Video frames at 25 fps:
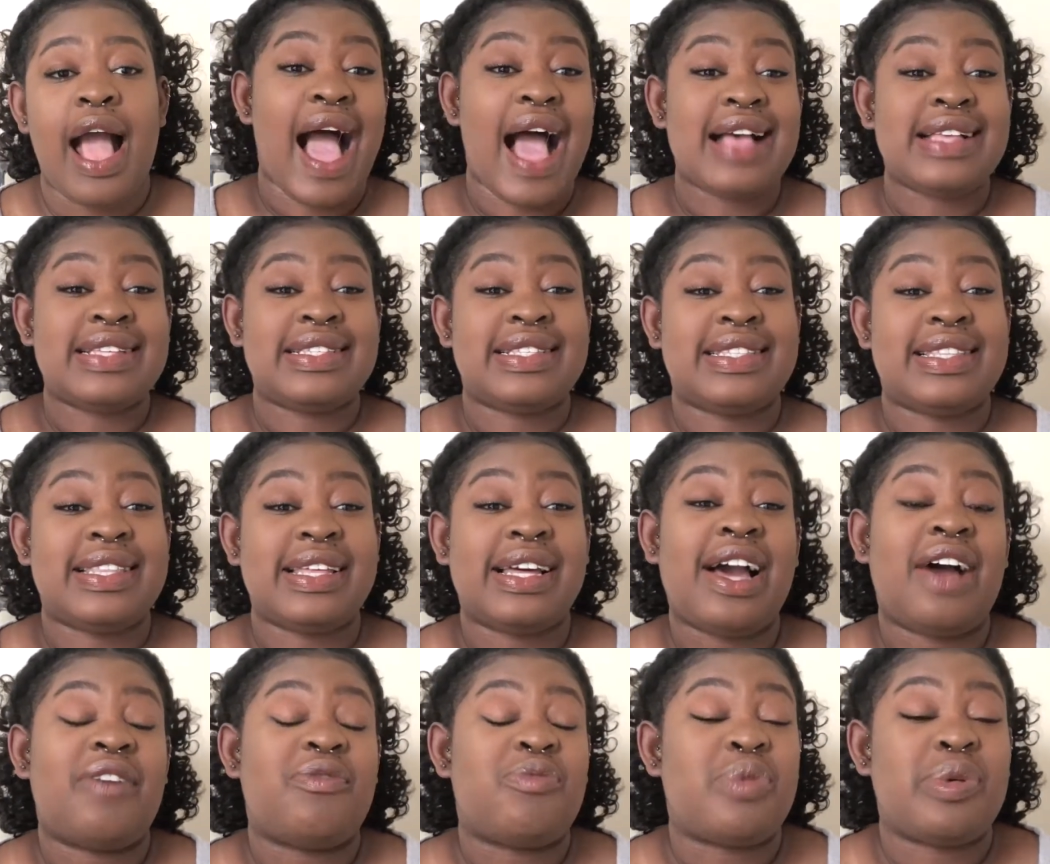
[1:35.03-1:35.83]
as the
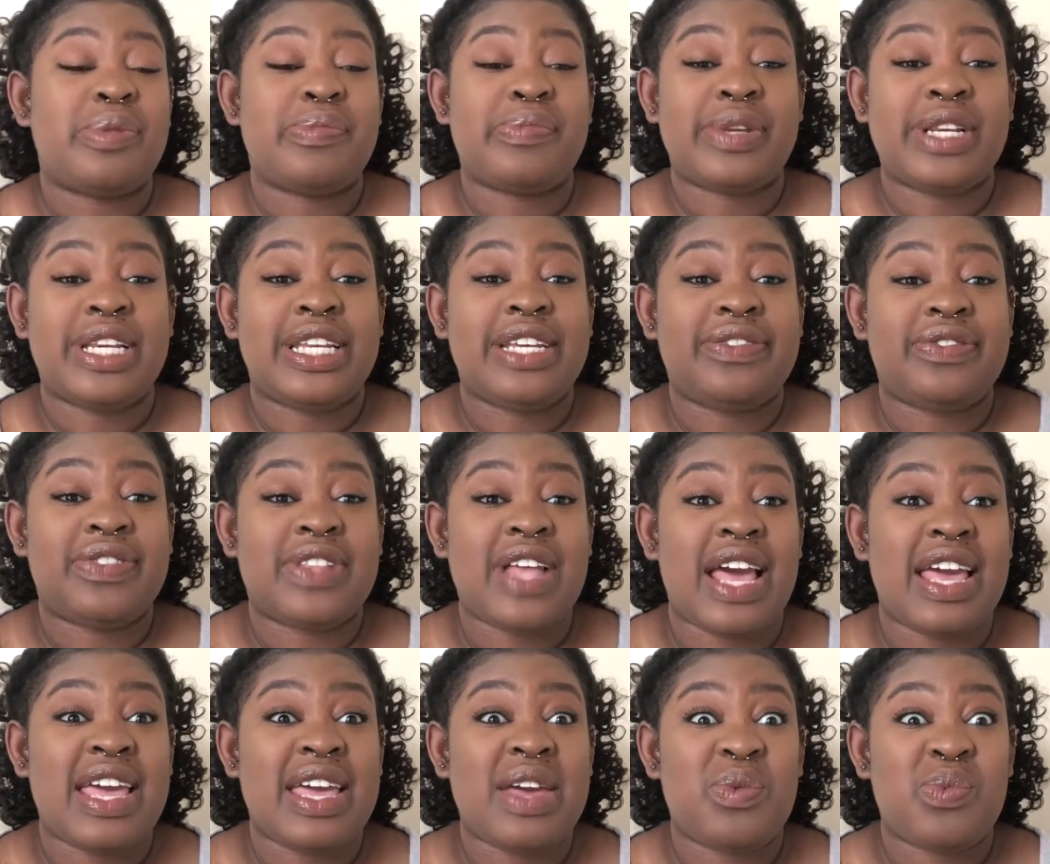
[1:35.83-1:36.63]
government believed
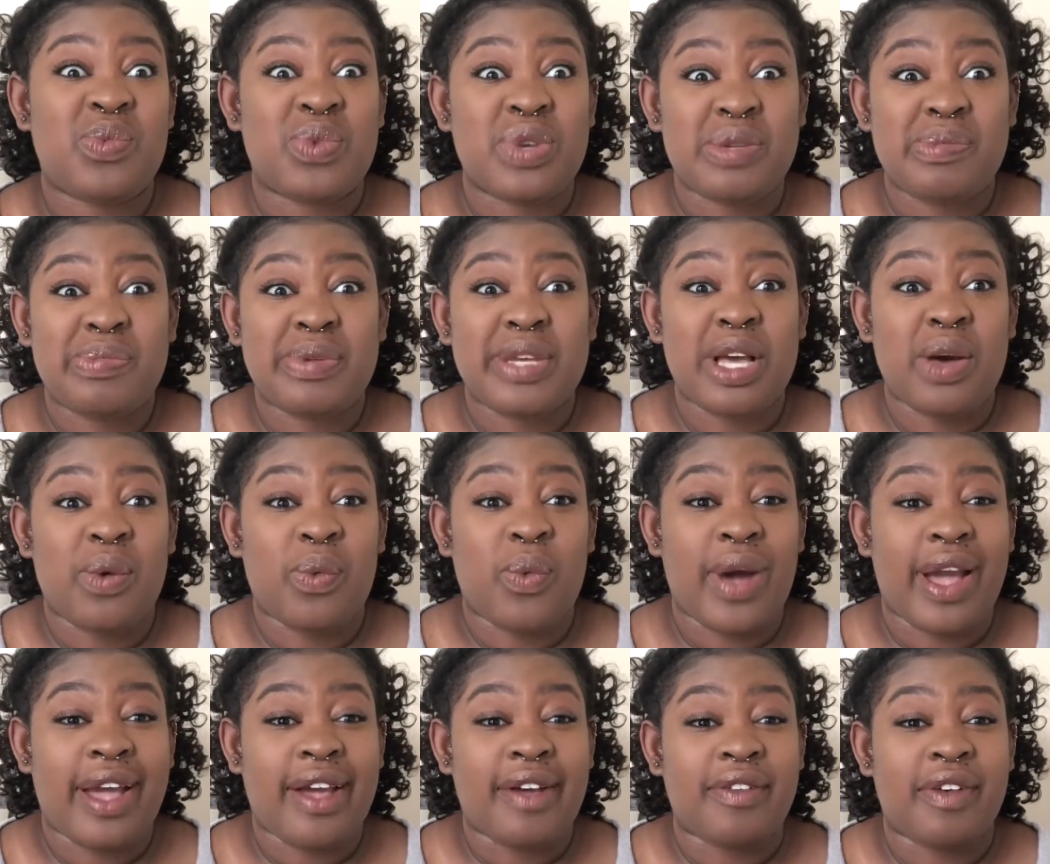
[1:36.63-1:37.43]
that it would be a
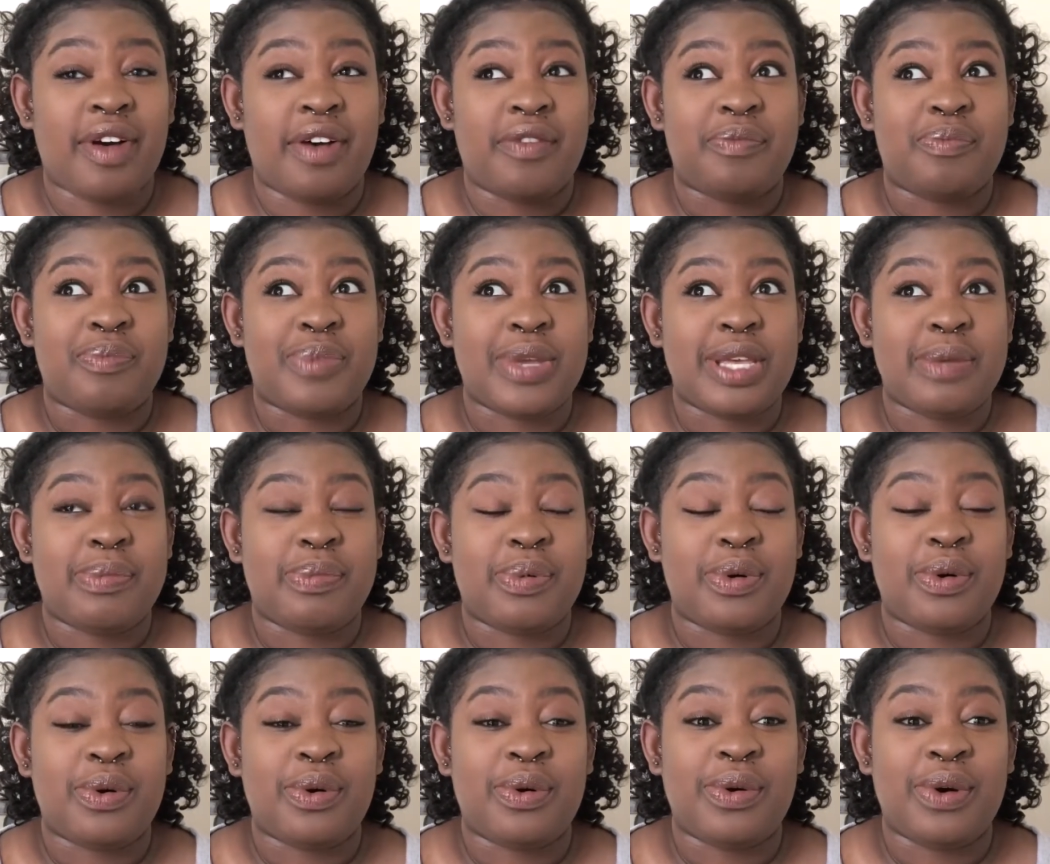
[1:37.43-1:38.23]
way of
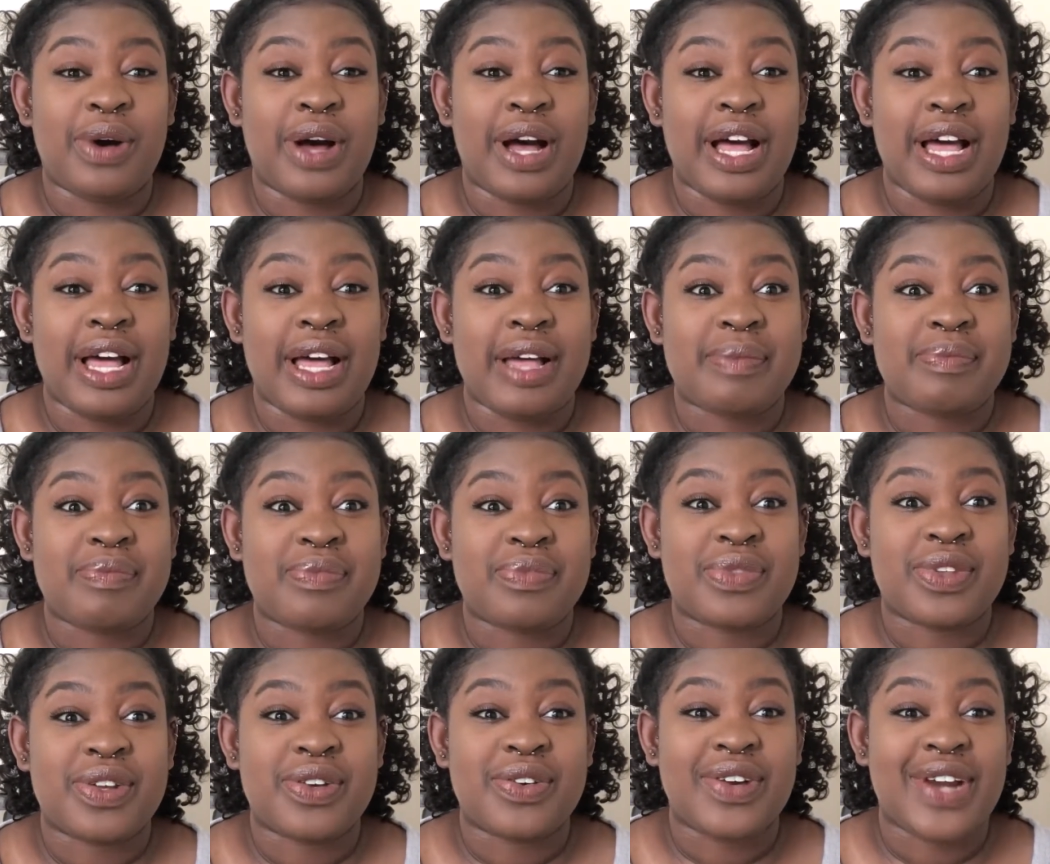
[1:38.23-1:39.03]
people
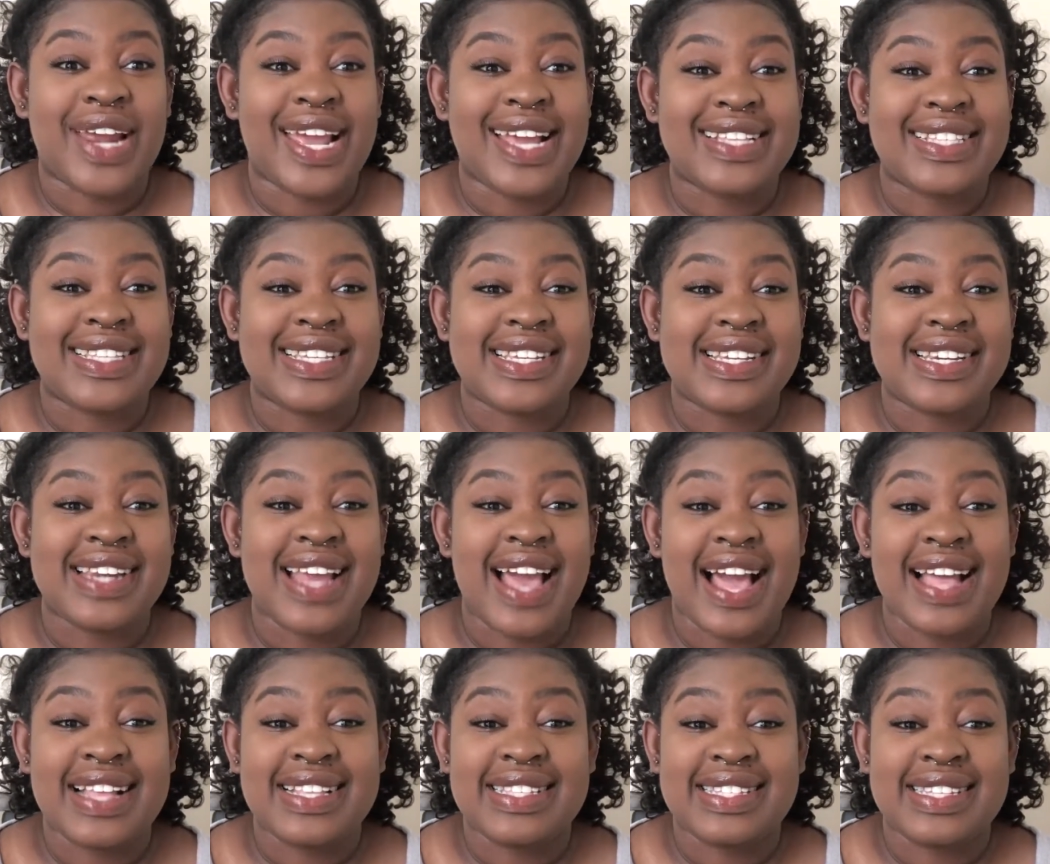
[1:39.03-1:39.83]
creating
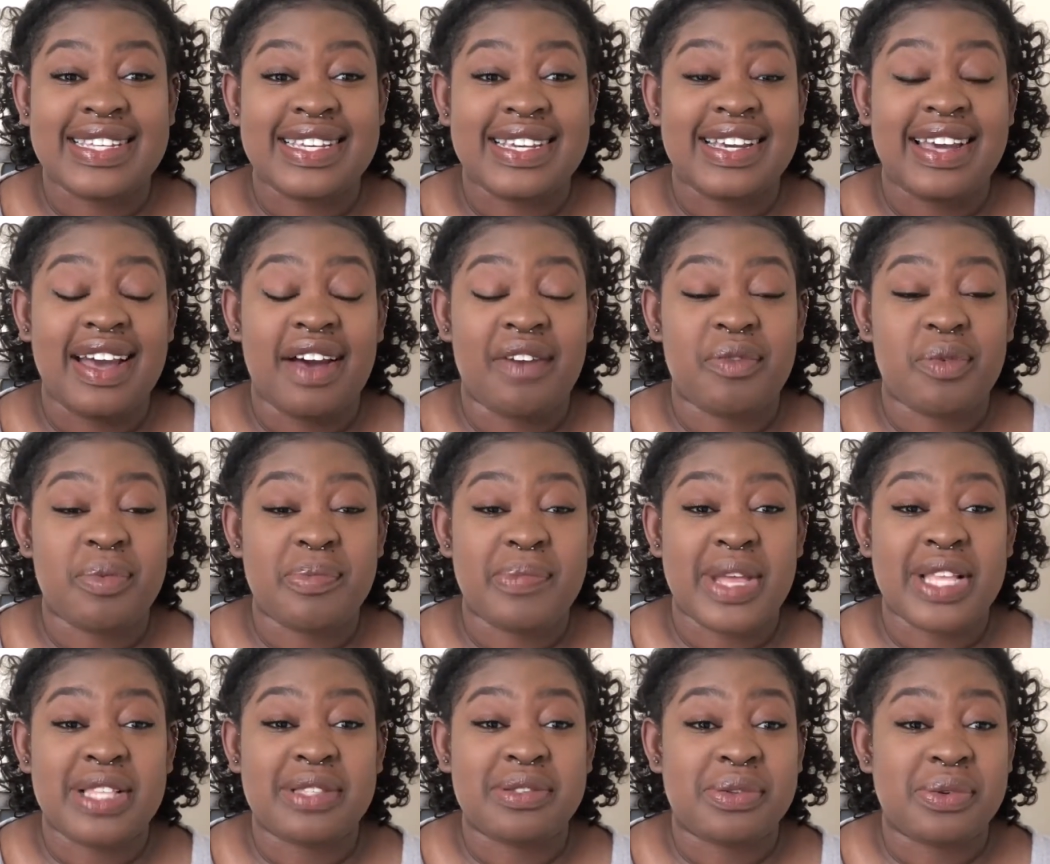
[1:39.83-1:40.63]

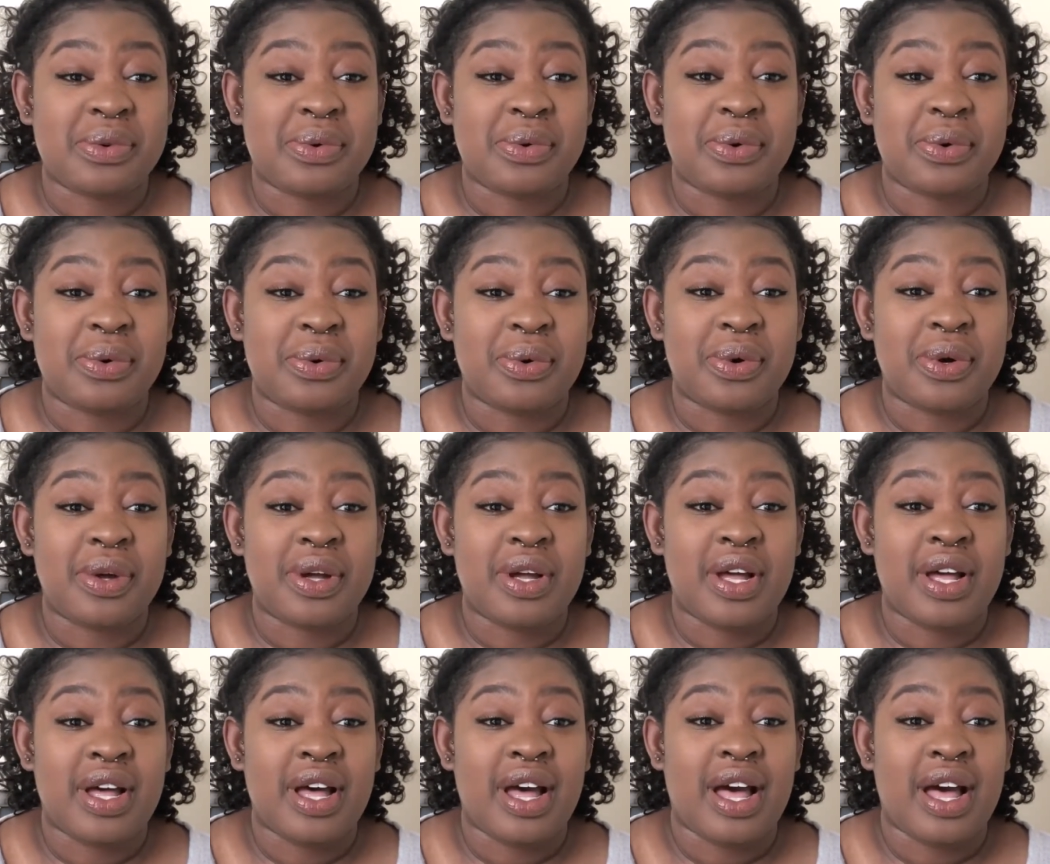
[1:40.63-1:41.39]
anti-governmental